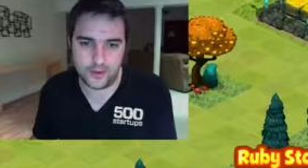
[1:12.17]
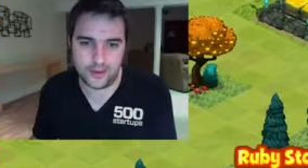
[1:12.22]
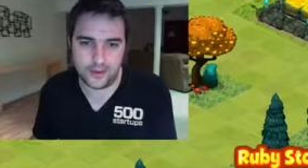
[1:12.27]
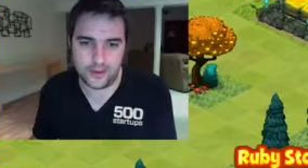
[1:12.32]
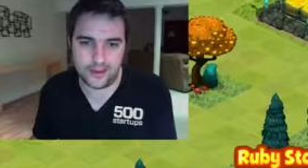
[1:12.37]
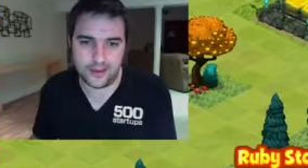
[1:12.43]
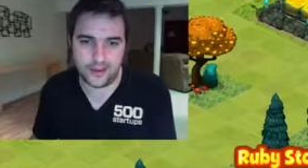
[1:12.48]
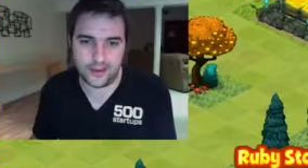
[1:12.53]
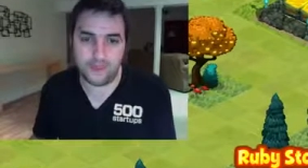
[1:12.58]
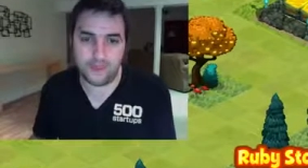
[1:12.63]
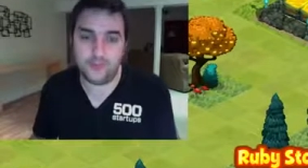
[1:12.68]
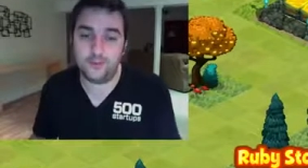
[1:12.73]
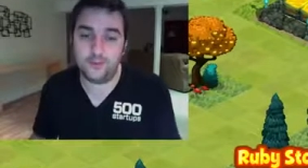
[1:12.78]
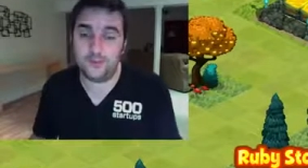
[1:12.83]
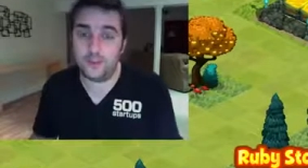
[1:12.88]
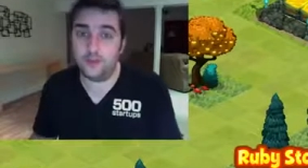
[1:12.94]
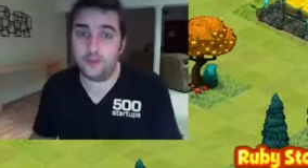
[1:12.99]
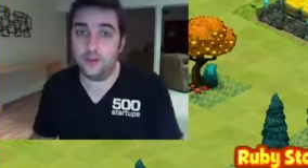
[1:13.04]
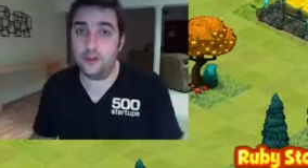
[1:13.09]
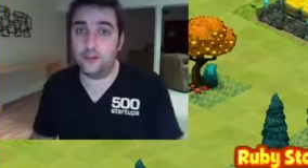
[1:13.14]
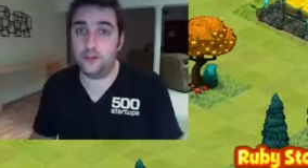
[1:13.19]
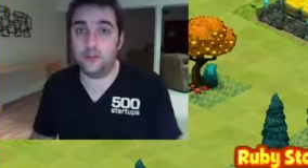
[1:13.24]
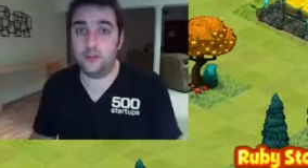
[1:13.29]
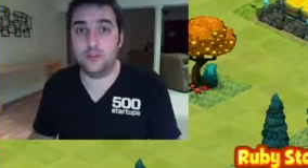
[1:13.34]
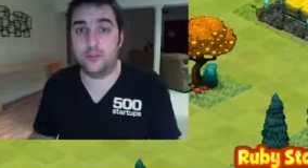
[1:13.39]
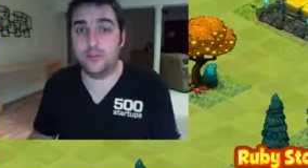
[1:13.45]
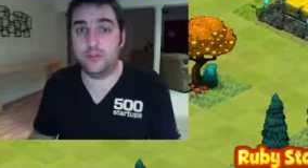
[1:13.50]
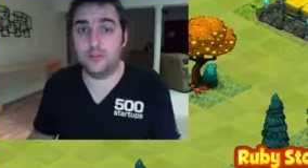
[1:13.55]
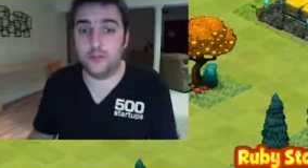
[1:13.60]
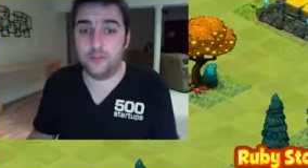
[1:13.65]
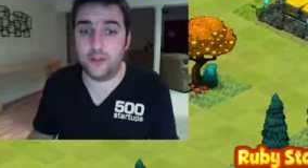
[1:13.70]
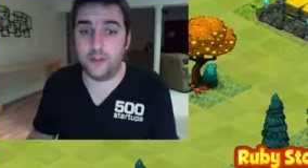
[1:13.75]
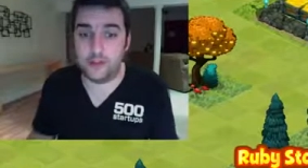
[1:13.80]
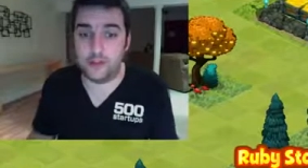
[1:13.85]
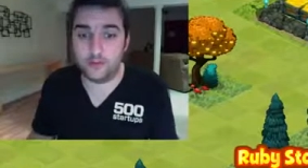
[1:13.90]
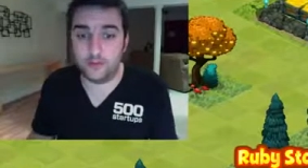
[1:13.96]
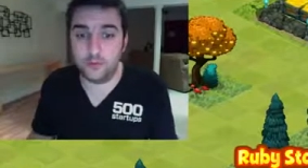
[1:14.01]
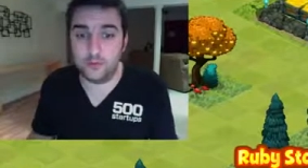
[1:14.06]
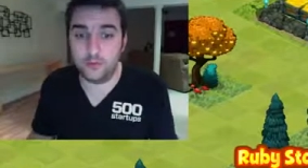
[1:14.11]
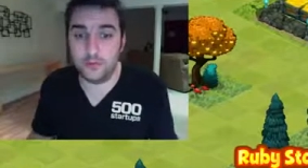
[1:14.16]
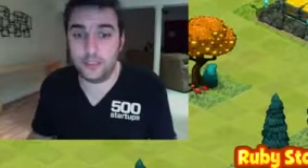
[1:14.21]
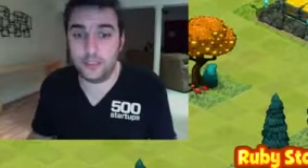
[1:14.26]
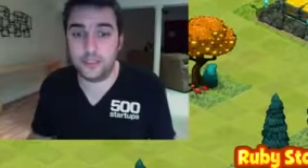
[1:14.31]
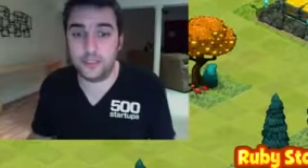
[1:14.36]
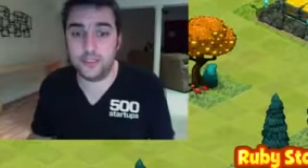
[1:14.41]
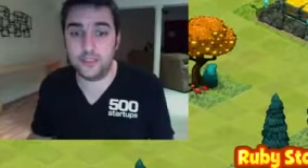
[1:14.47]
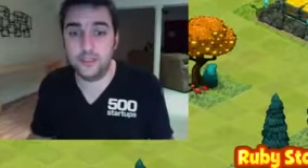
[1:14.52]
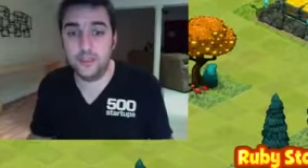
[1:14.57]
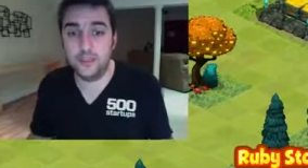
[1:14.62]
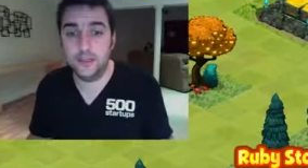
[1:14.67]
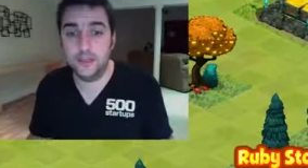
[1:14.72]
now has 1,535 rubies